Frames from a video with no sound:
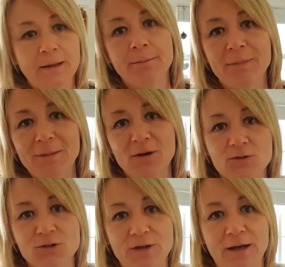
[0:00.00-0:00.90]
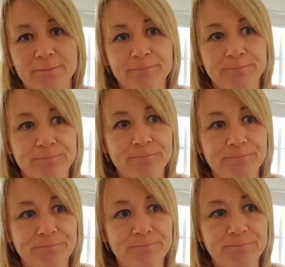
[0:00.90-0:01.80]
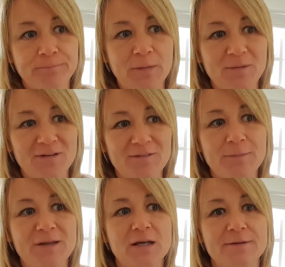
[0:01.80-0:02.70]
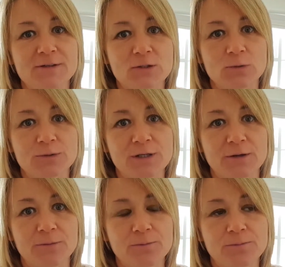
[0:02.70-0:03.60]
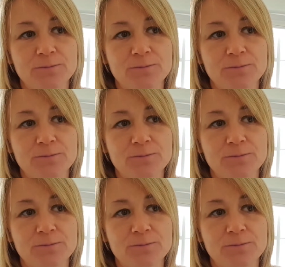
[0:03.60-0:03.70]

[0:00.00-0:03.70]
Maybe I'll do that. Maybe I'll have a bit of a sort out.